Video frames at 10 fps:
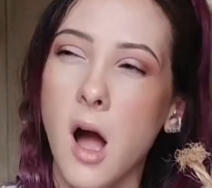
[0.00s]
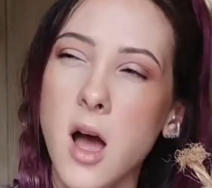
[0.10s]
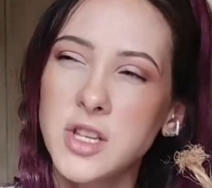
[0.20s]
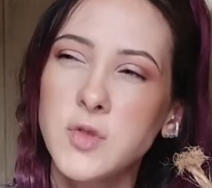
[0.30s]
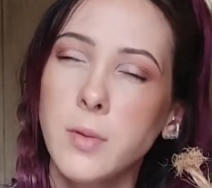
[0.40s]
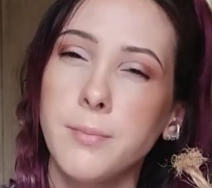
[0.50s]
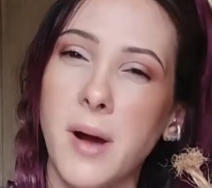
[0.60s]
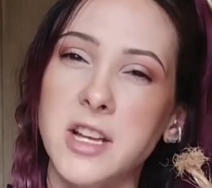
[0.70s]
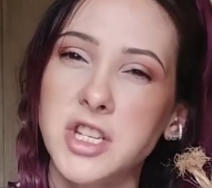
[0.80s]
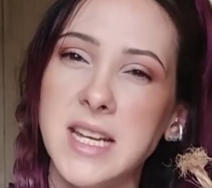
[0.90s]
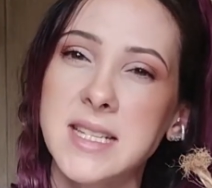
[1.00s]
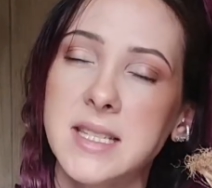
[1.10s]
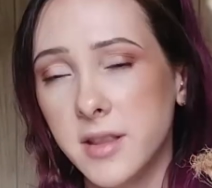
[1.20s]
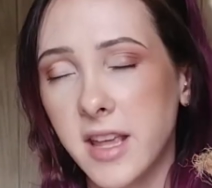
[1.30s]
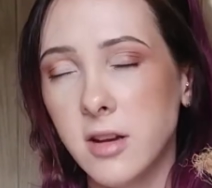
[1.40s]
Cons for
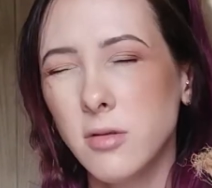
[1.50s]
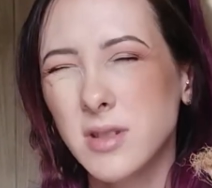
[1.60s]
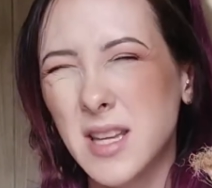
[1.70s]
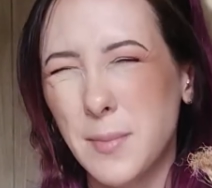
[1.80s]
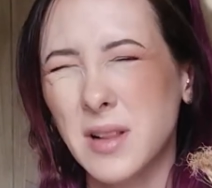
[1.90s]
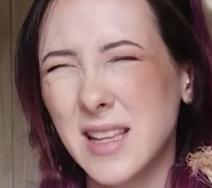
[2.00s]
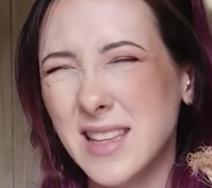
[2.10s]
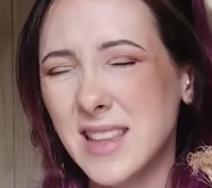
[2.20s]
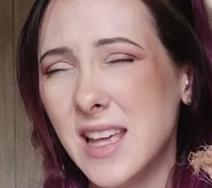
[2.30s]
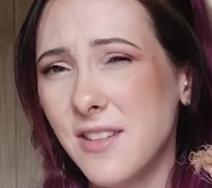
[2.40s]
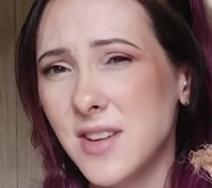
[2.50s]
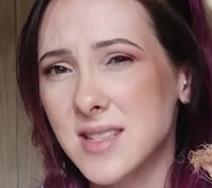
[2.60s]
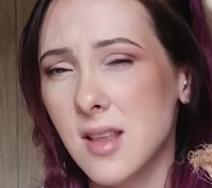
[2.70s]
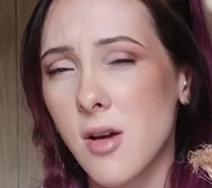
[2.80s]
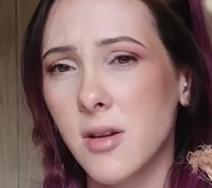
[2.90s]
budgies, they don't typically live
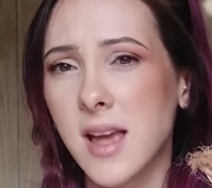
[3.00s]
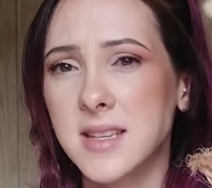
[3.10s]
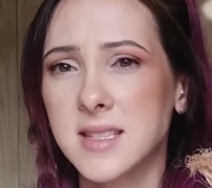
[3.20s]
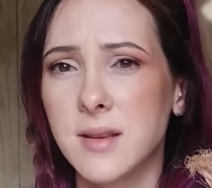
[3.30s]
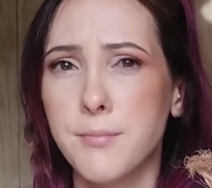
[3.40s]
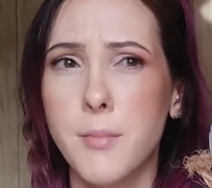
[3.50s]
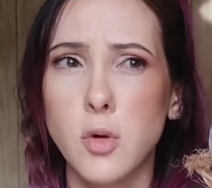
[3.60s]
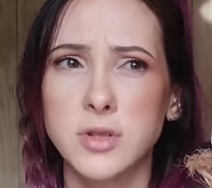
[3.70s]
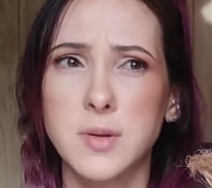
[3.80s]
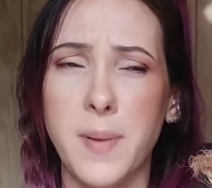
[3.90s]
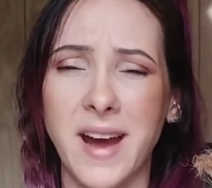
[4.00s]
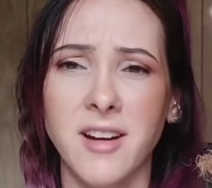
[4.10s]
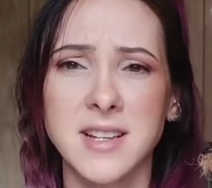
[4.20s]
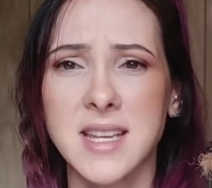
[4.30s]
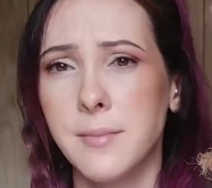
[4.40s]
as long as most
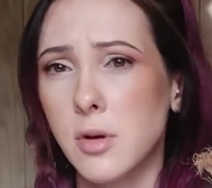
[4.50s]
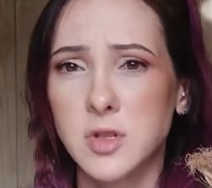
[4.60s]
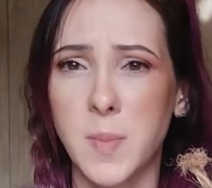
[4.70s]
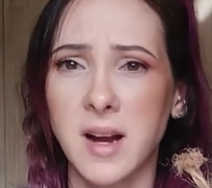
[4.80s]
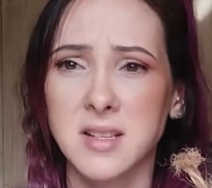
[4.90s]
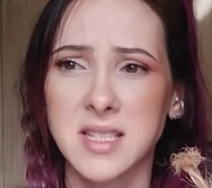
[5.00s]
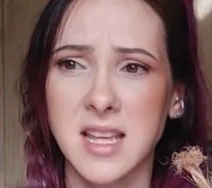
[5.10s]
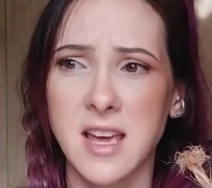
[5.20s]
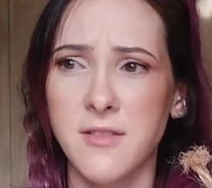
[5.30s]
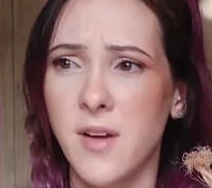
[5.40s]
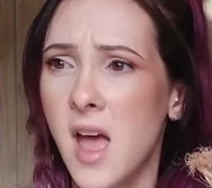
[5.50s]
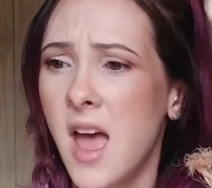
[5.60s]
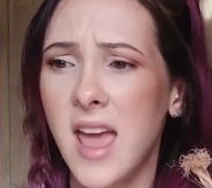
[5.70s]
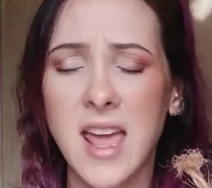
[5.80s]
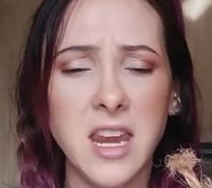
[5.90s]
parrots. Like, most parrots live
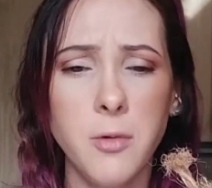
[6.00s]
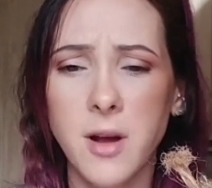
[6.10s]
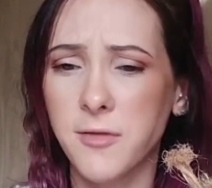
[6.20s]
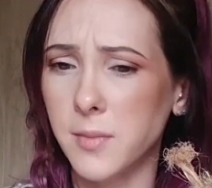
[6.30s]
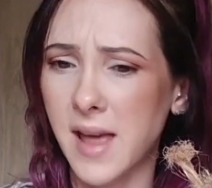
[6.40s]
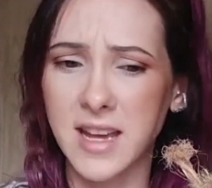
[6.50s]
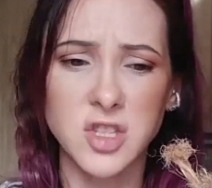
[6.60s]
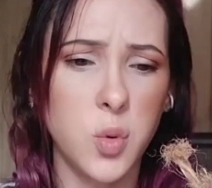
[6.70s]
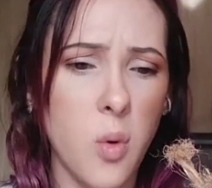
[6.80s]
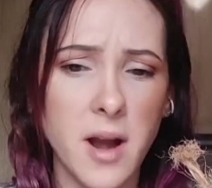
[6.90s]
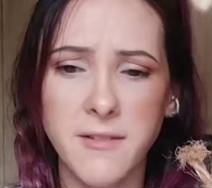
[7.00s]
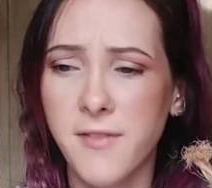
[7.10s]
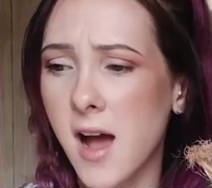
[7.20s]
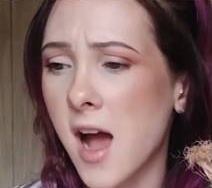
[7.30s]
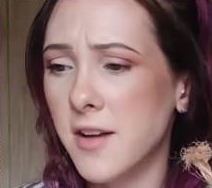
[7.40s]
anywhere from like
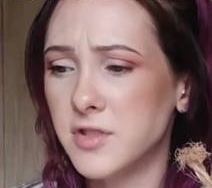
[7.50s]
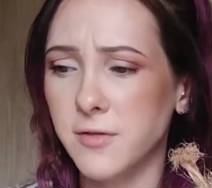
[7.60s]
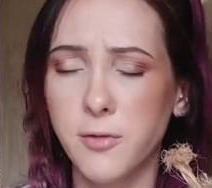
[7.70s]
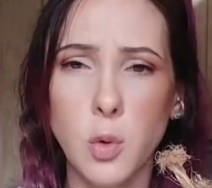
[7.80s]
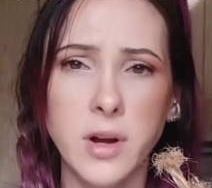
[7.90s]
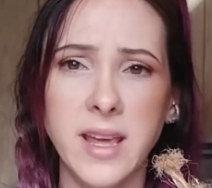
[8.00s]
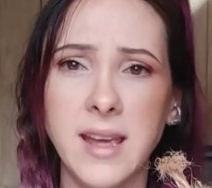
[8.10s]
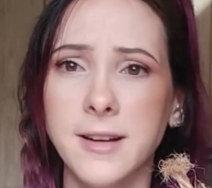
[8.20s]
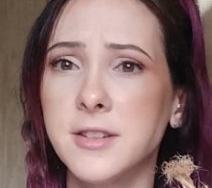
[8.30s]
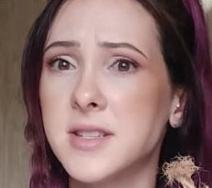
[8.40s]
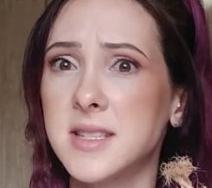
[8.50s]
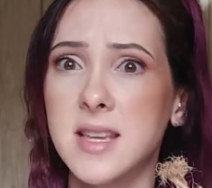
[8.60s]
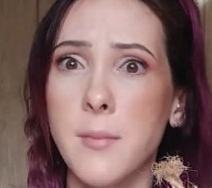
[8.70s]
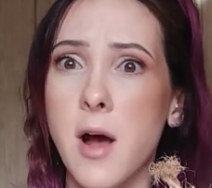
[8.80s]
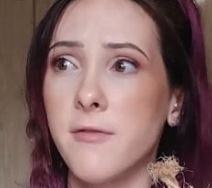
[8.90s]
25 to 40 years.
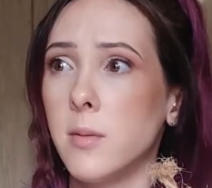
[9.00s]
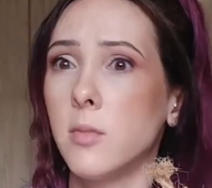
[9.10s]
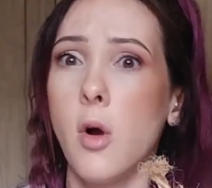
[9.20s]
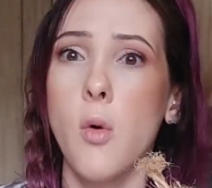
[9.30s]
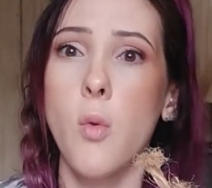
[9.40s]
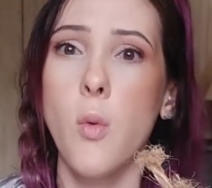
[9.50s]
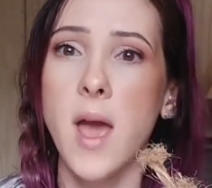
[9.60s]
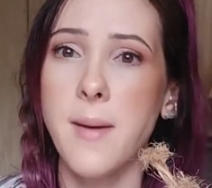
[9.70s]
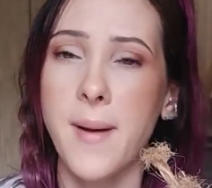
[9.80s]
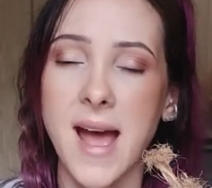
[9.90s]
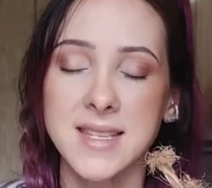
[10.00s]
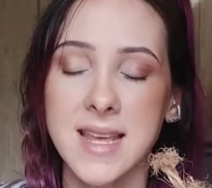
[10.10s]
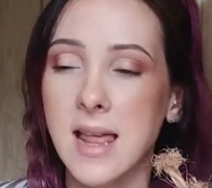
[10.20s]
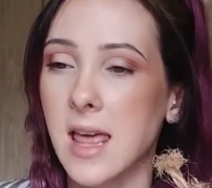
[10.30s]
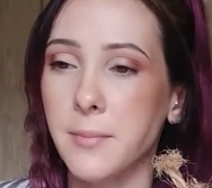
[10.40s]
Some of them go way
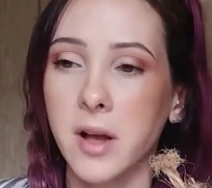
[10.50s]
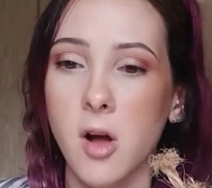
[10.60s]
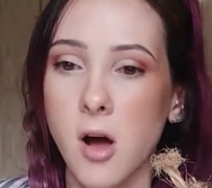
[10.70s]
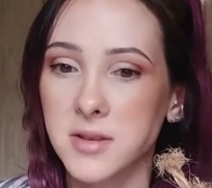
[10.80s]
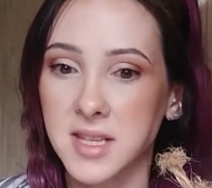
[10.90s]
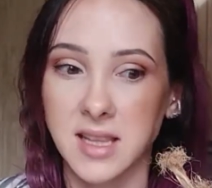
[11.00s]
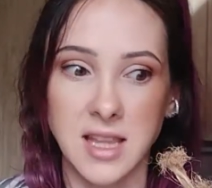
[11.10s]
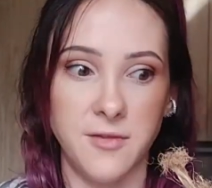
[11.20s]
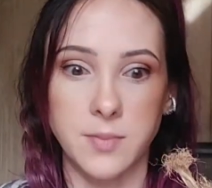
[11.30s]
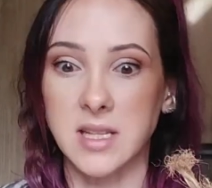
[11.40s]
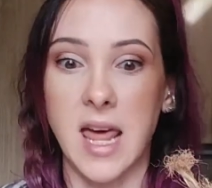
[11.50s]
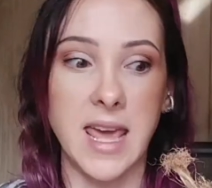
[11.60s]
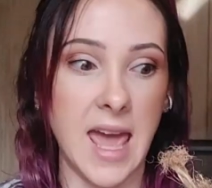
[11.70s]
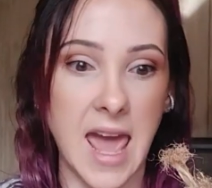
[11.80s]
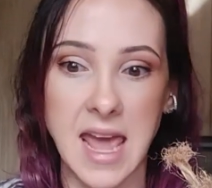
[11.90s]
past that. Like, macaws can live up to
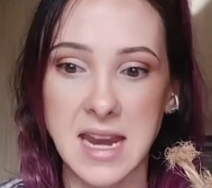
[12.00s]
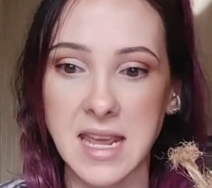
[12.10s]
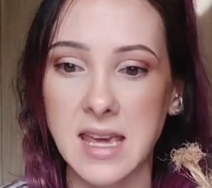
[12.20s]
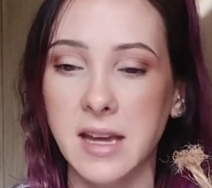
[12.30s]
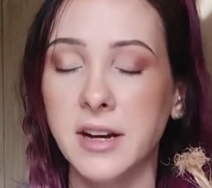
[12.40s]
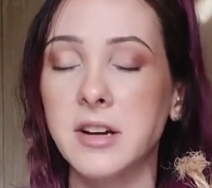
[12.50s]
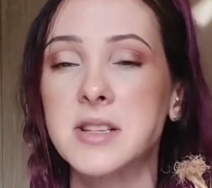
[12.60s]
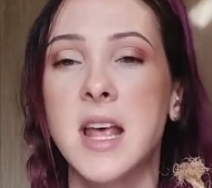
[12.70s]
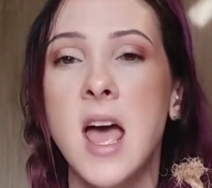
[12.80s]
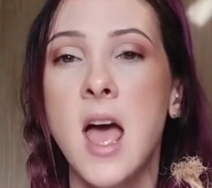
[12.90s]
like 80 years.